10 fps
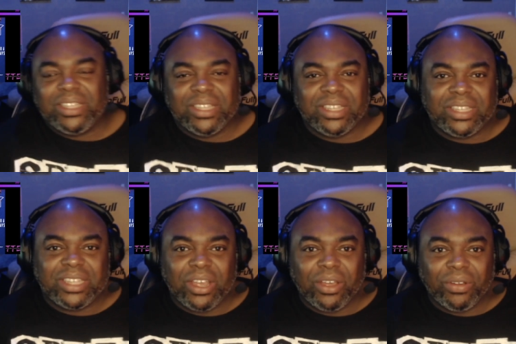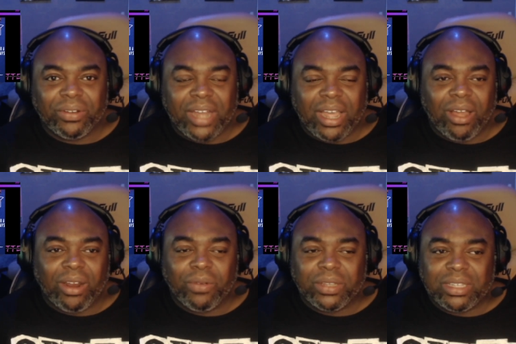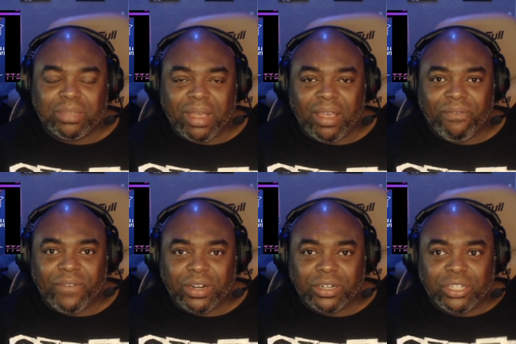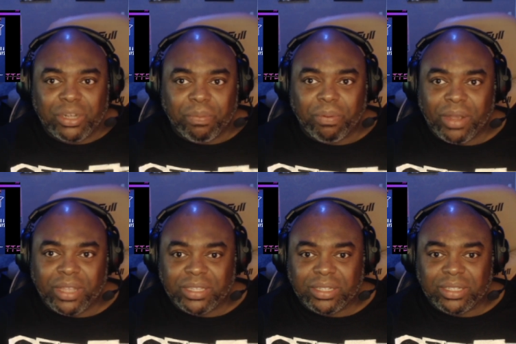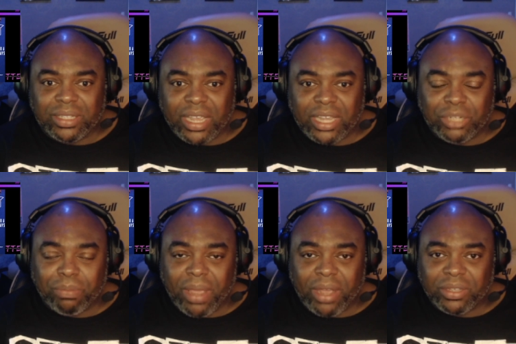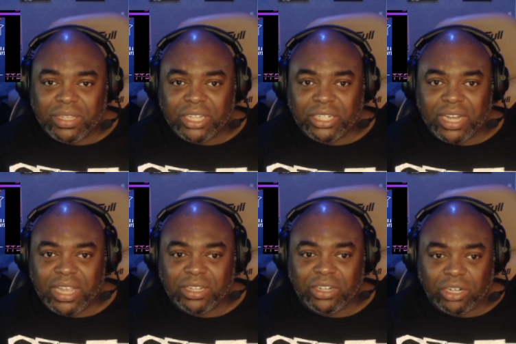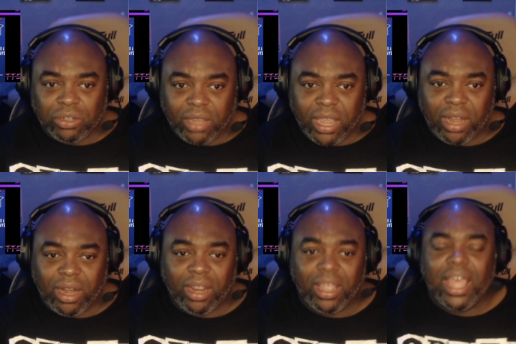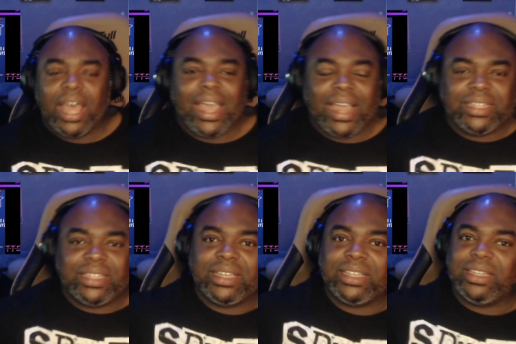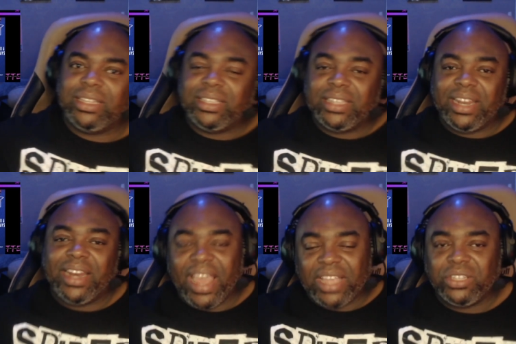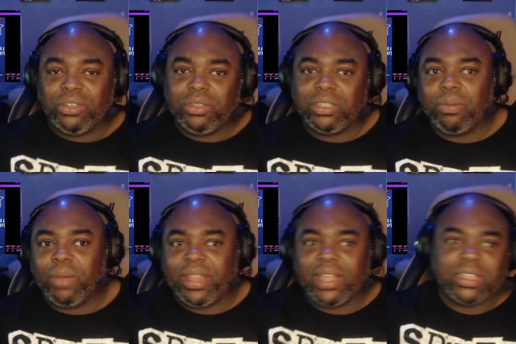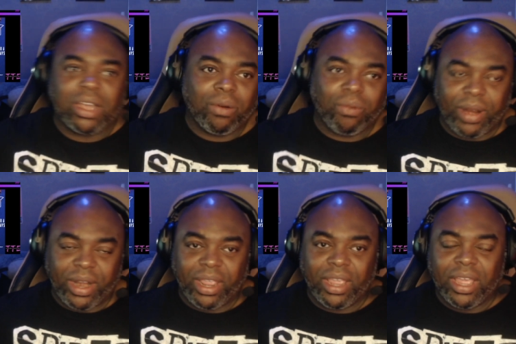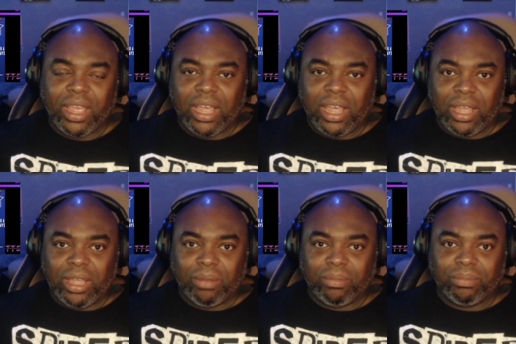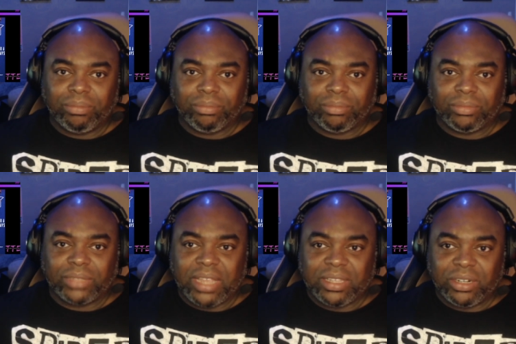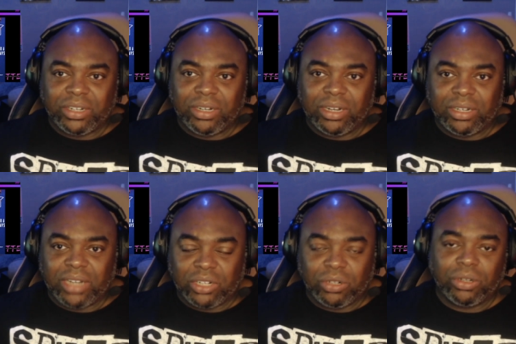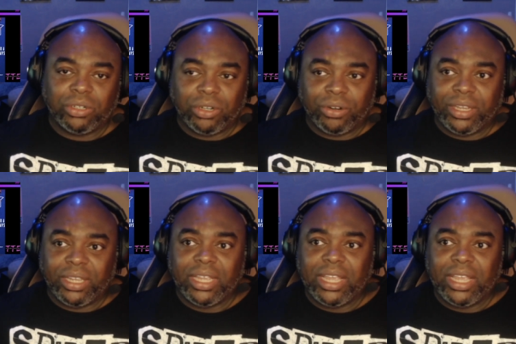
so not only was this my first presentation panel session as a doctoral candidate, I got to sit, sit next to someone that's already um, has their doctoral degree